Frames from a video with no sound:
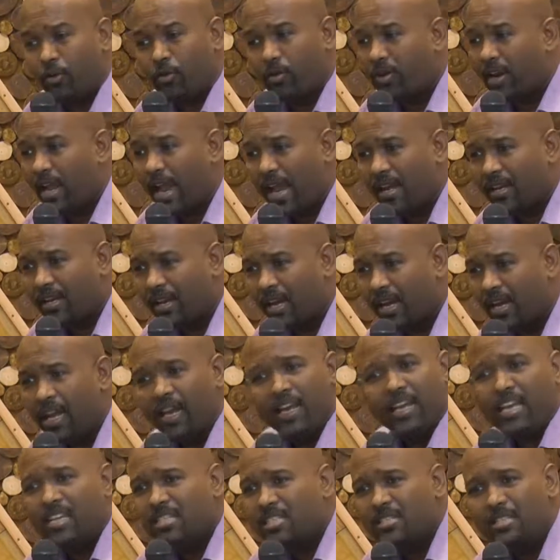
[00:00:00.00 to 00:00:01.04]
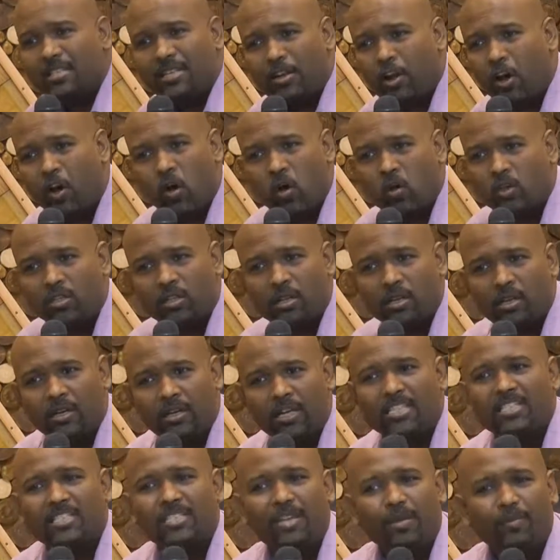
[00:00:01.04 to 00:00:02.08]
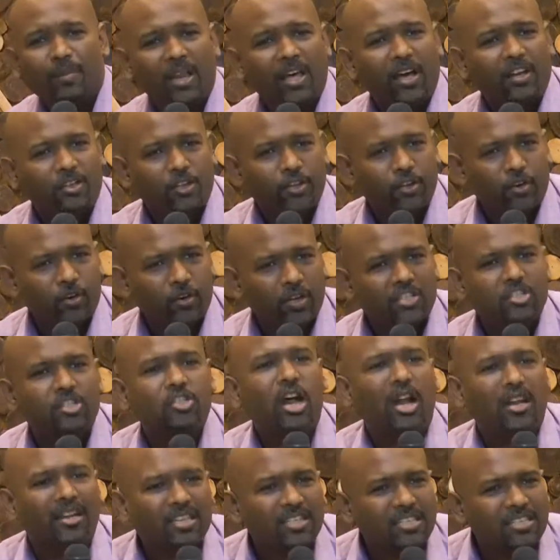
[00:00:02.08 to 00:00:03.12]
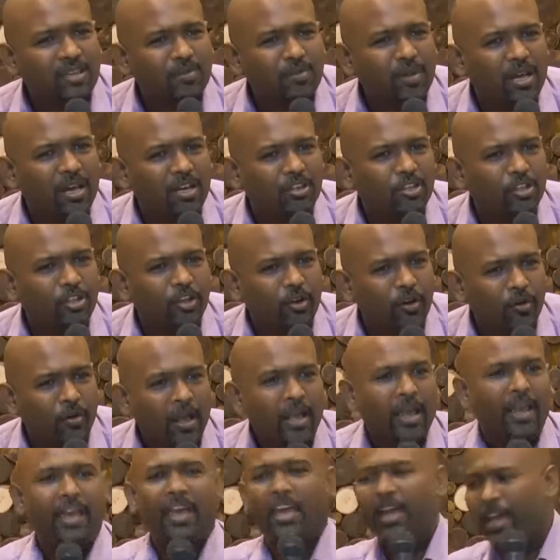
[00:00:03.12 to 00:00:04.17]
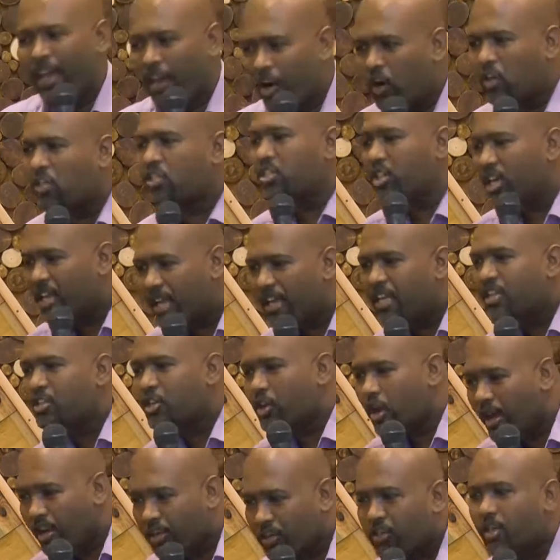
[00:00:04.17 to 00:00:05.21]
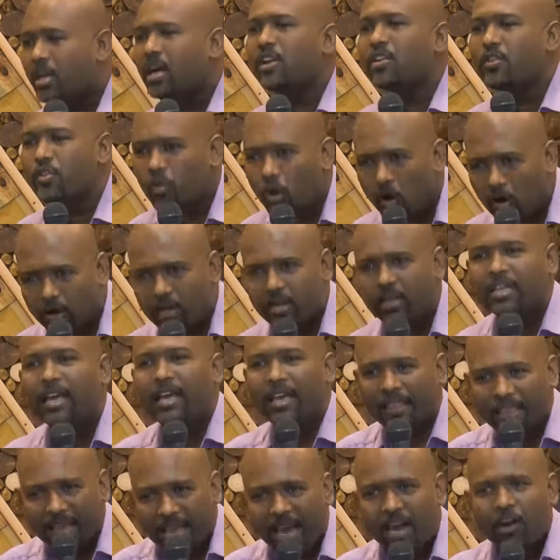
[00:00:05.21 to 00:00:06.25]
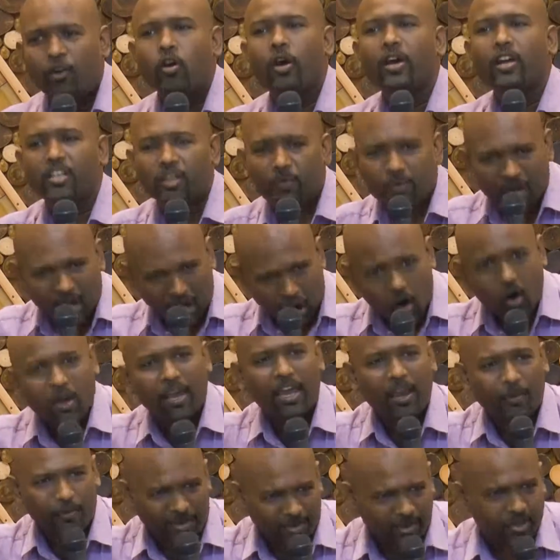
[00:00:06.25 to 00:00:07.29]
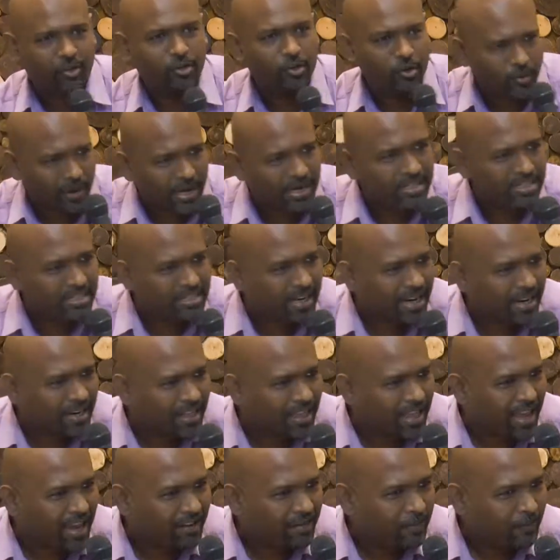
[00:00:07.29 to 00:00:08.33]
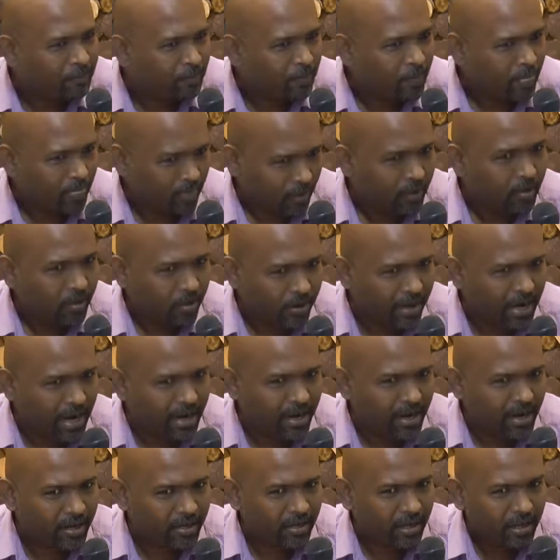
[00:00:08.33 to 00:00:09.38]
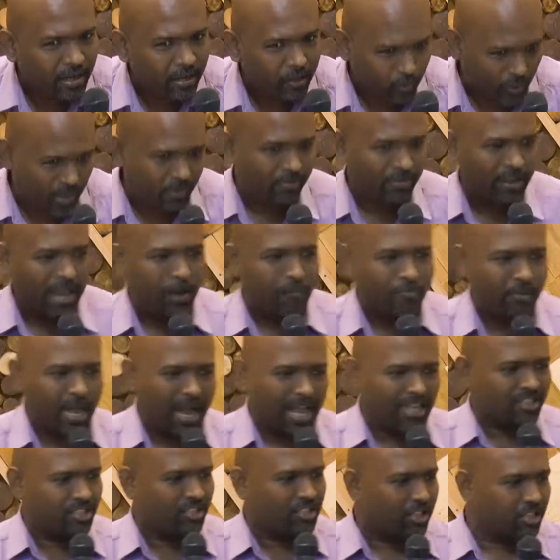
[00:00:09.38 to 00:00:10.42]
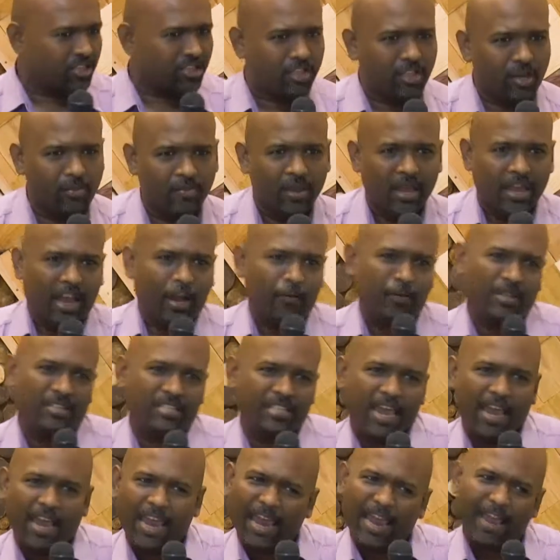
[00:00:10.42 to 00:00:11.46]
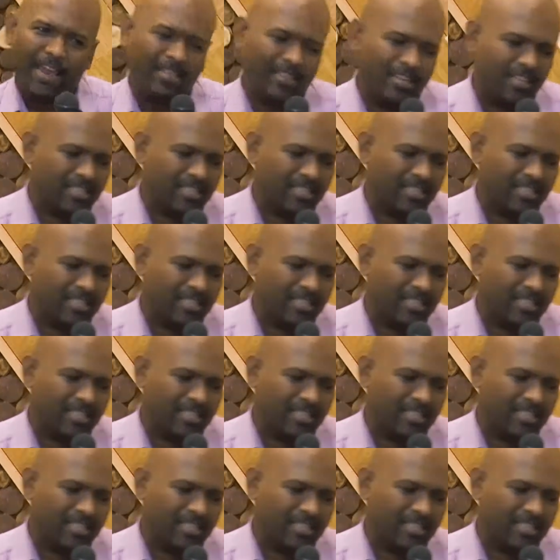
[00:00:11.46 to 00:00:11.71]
you created is no dissimilar to you. It's not dissimilar to you. He or she is going to condone it. They are going to be okay with it. You understand that? You get it? We have caste system and we say, hey,